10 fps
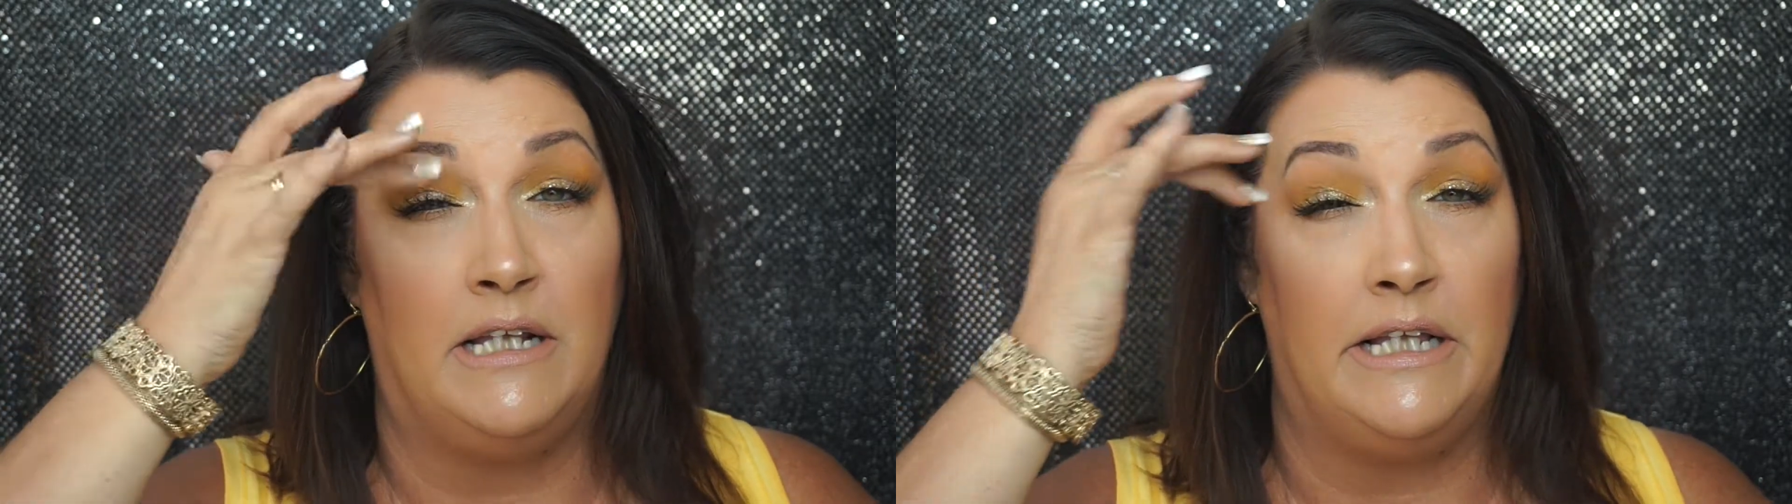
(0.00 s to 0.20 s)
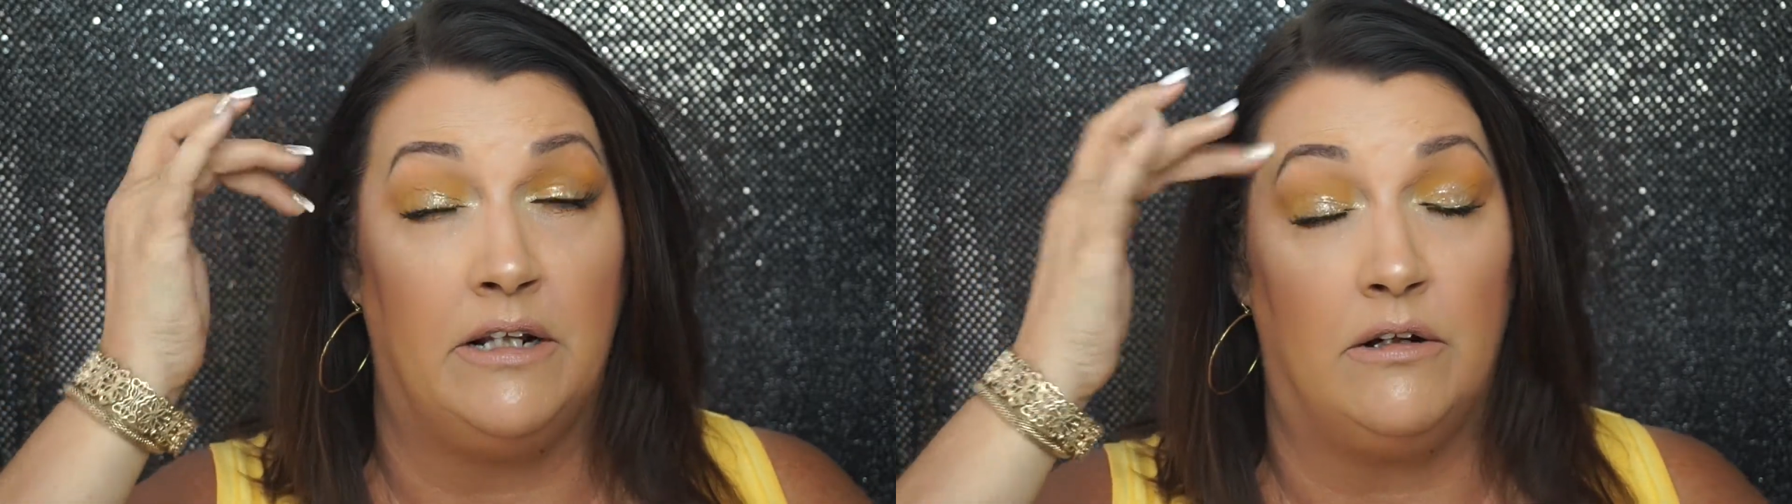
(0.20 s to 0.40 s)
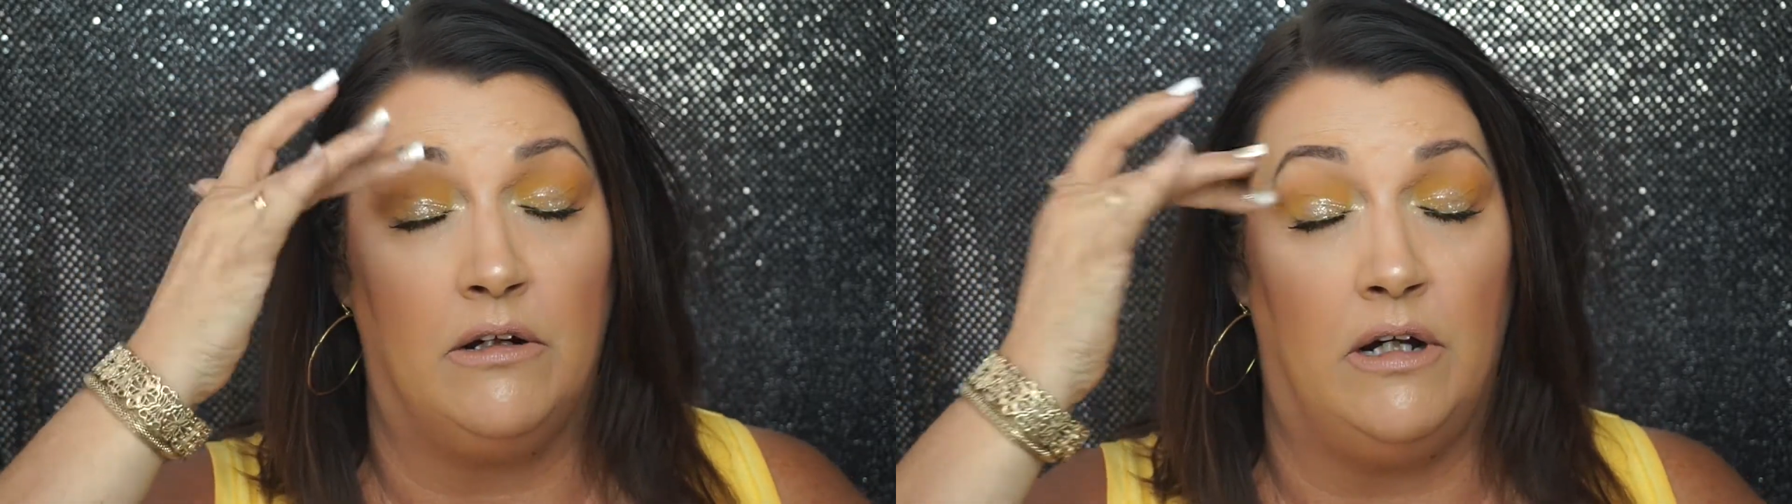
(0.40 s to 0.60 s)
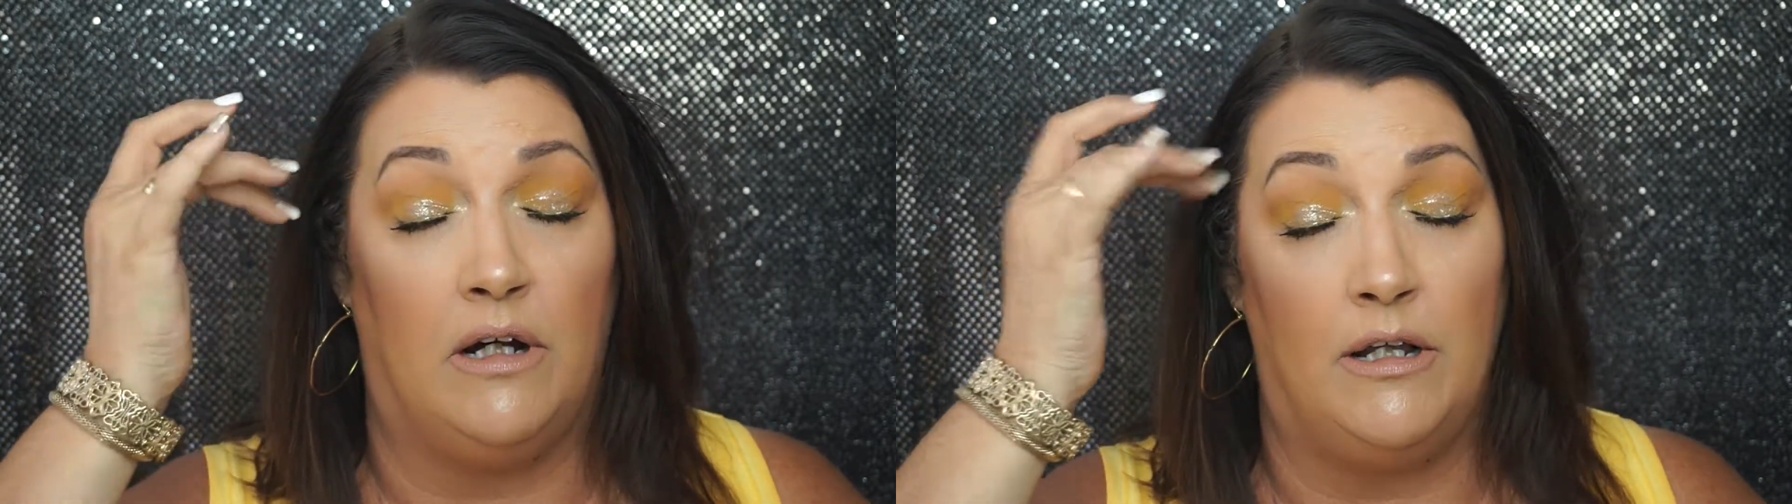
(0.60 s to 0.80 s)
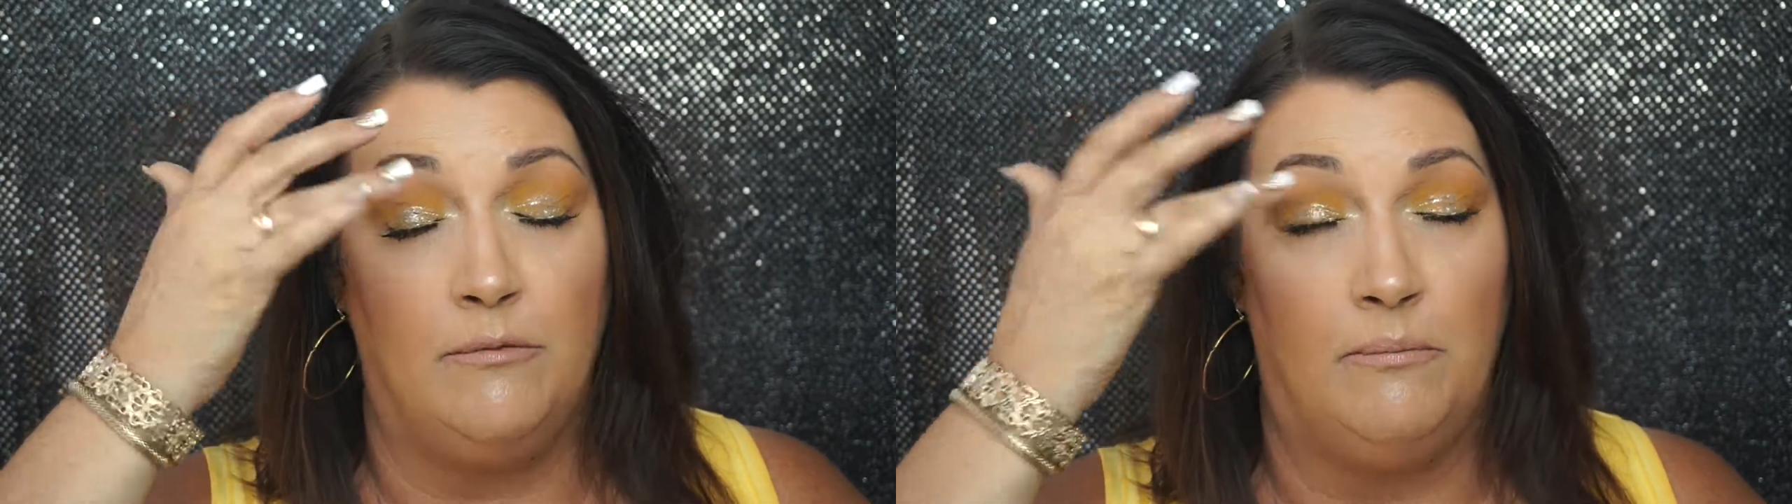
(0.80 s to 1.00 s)
glitter
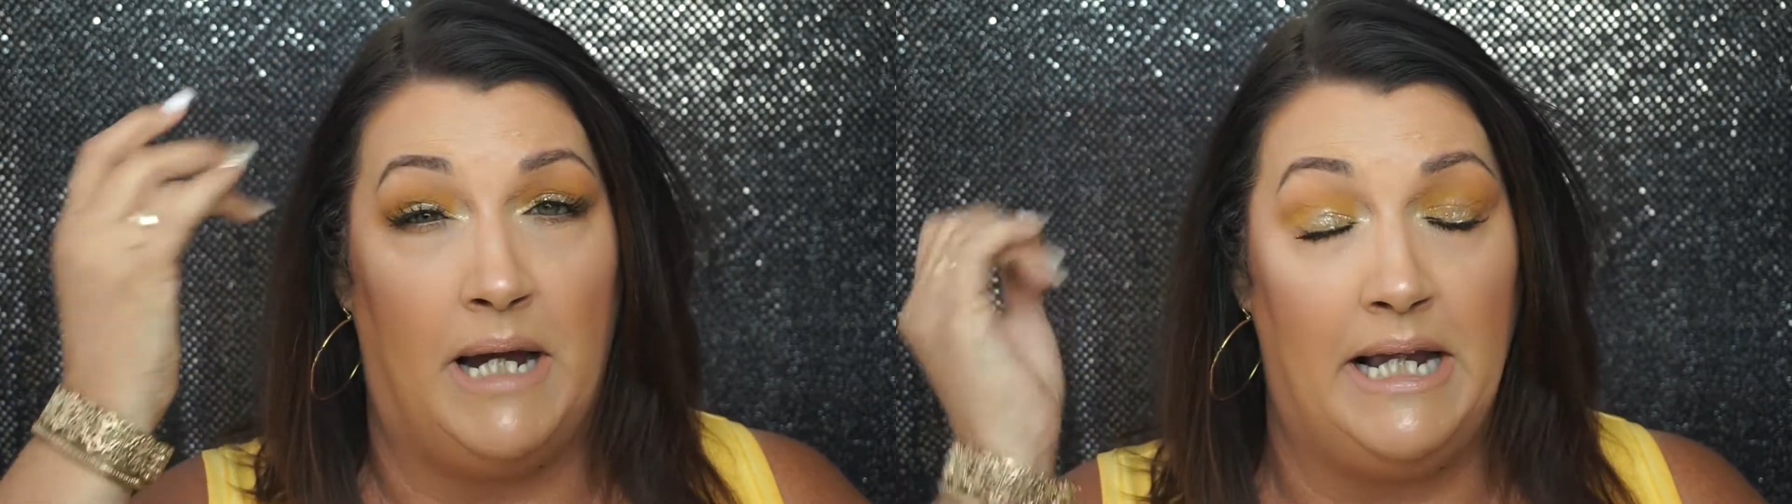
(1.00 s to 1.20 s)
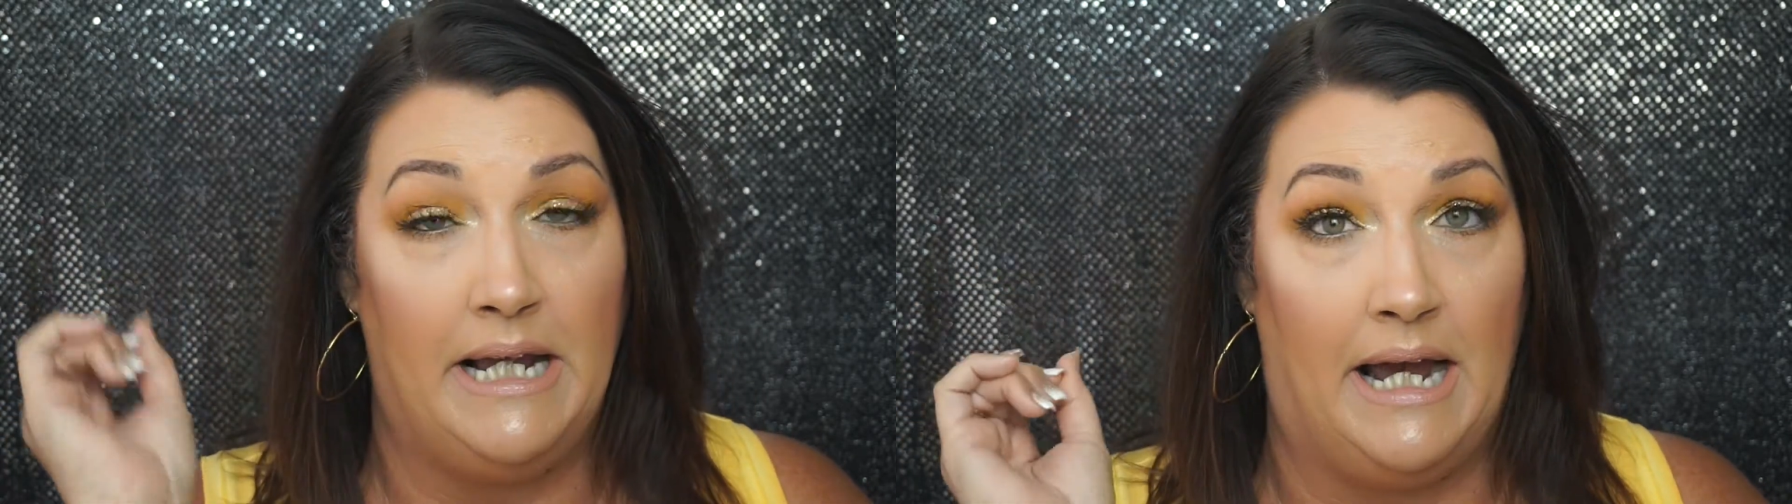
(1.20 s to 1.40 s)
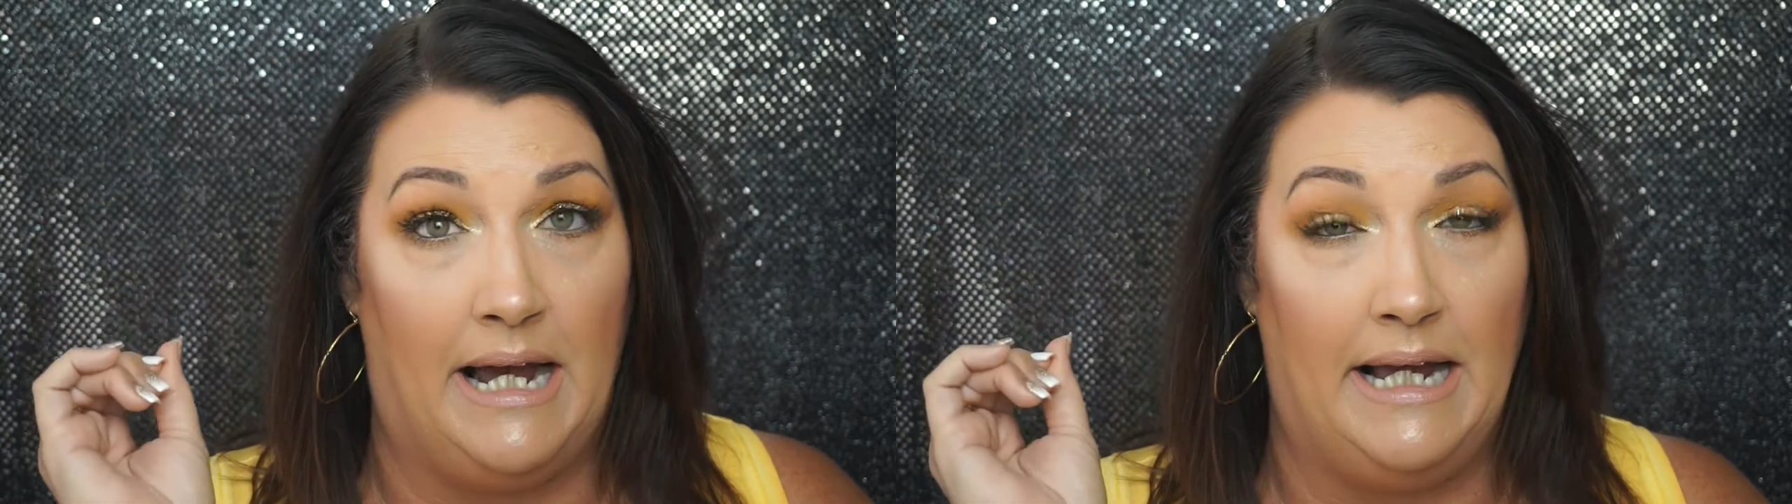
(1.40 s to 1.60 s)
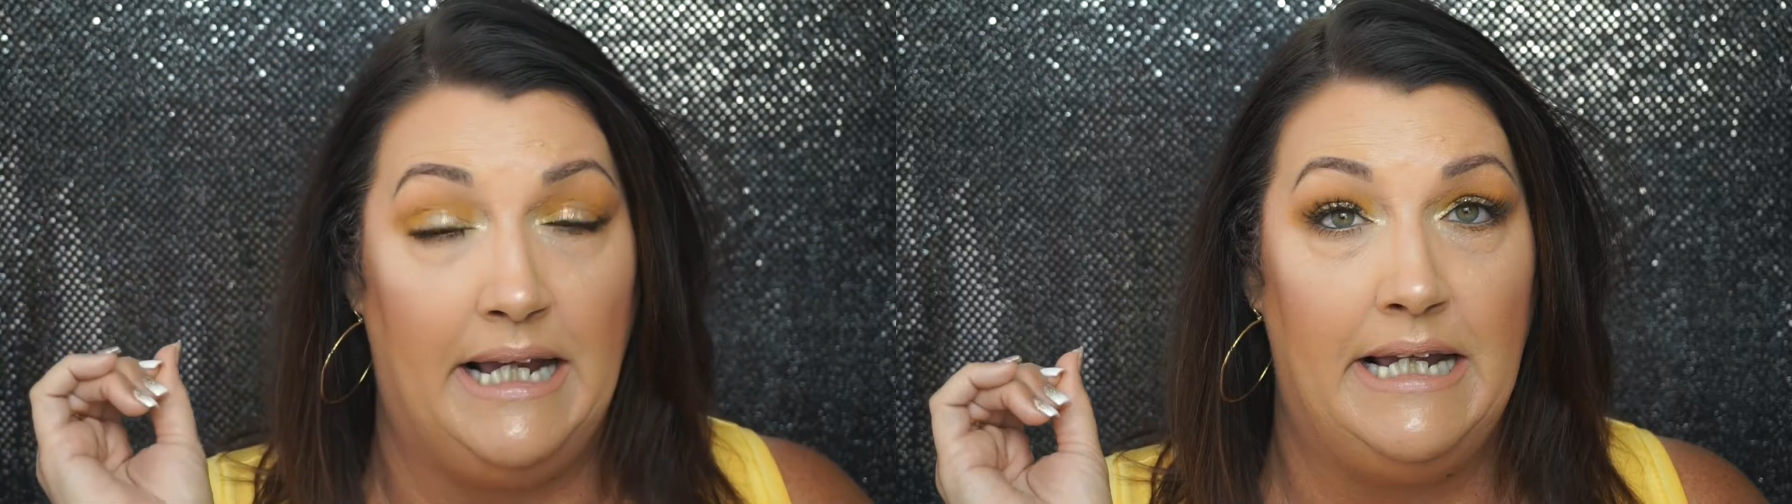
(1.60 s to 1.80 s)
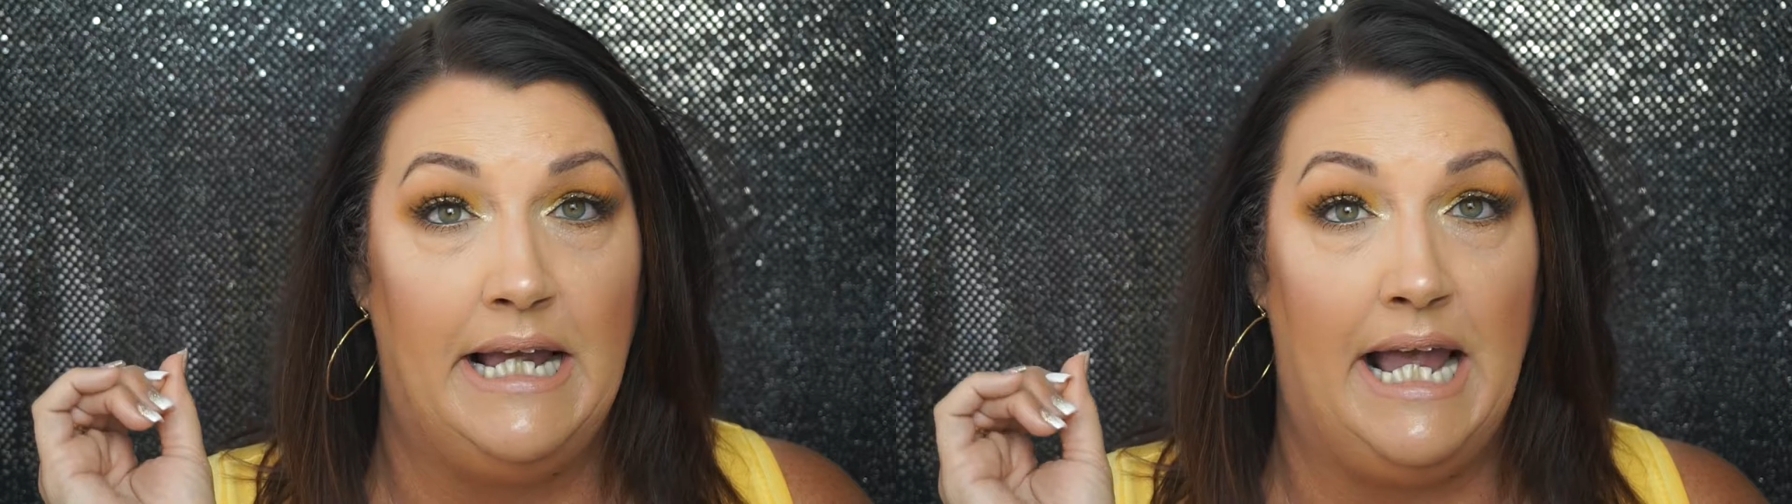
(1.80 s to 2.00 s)
on my
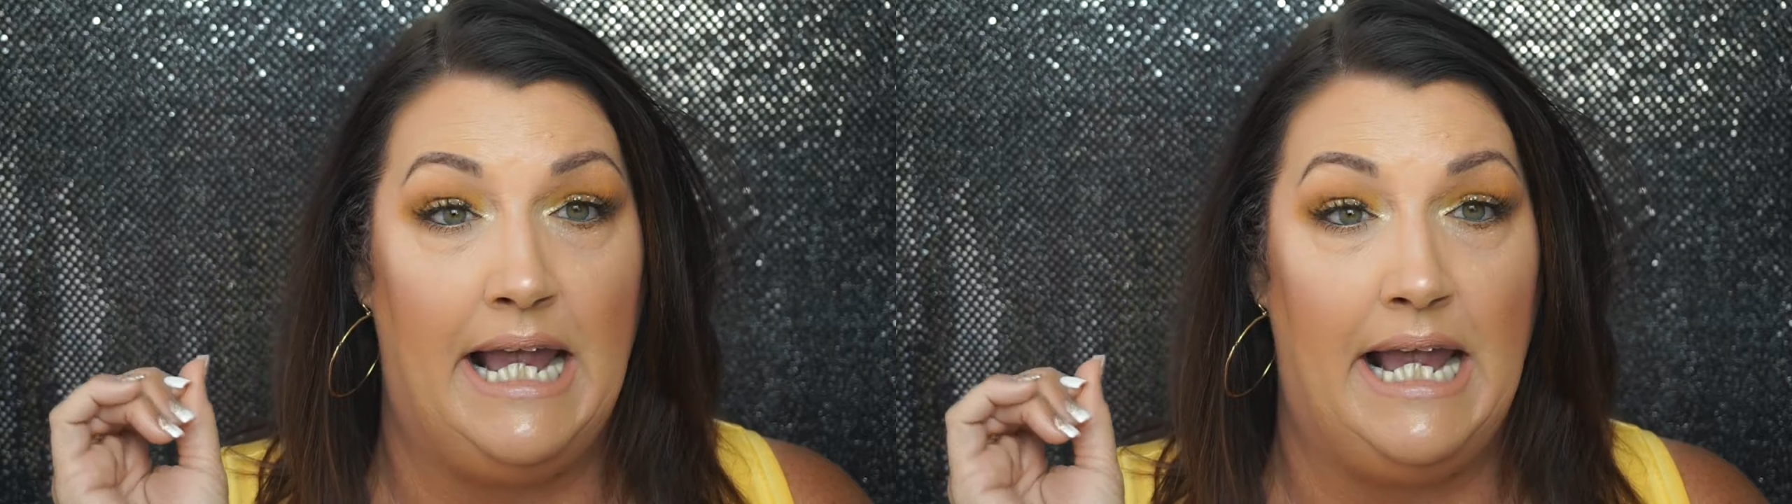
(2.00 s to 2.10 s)
eye,